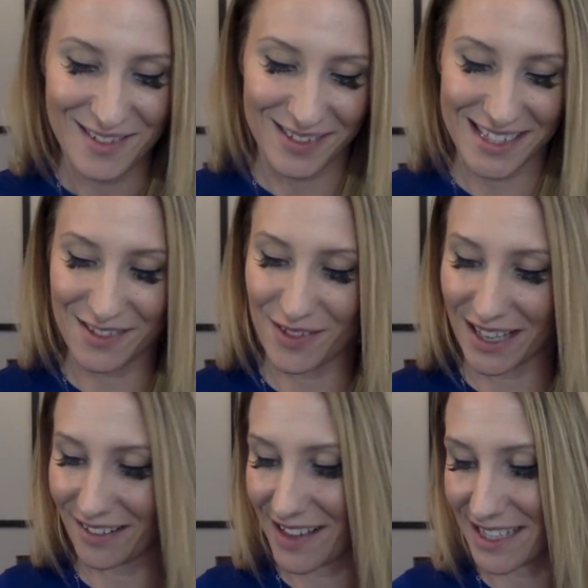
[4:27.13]
Let's see if we can
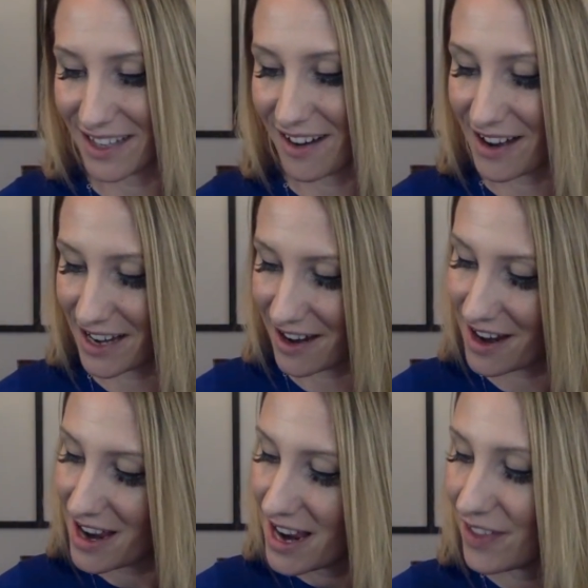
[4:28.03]
get a lesson card here.
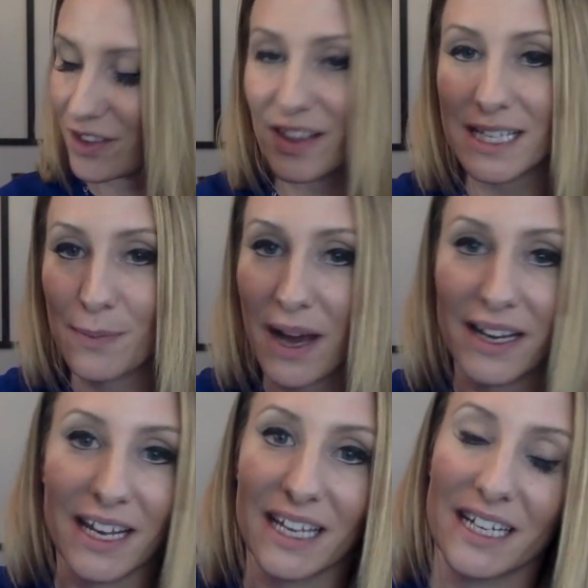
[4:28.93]
And they're like,
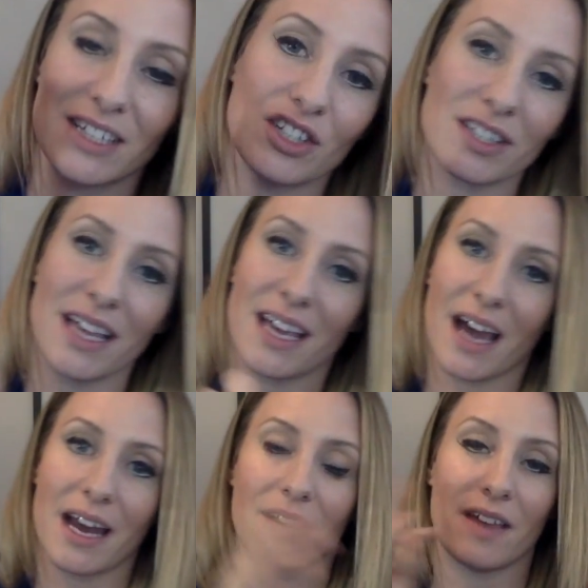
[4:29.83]
spontaneity is just like
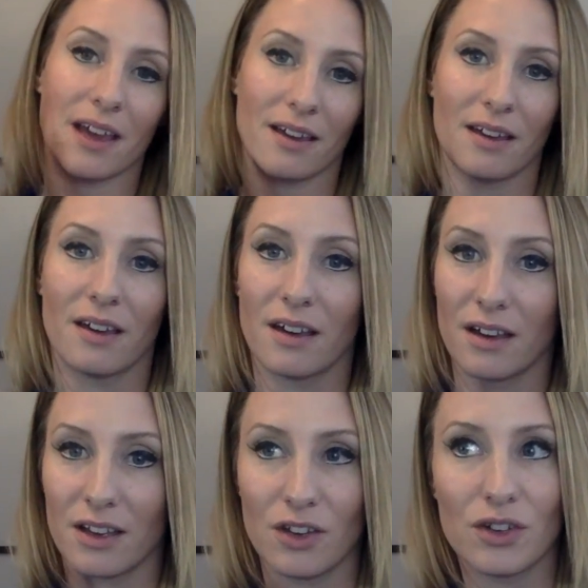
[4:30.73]
kind of like
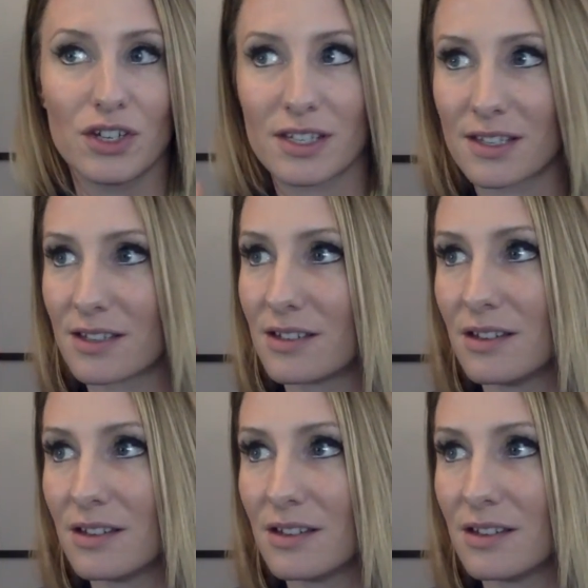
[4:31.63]
you just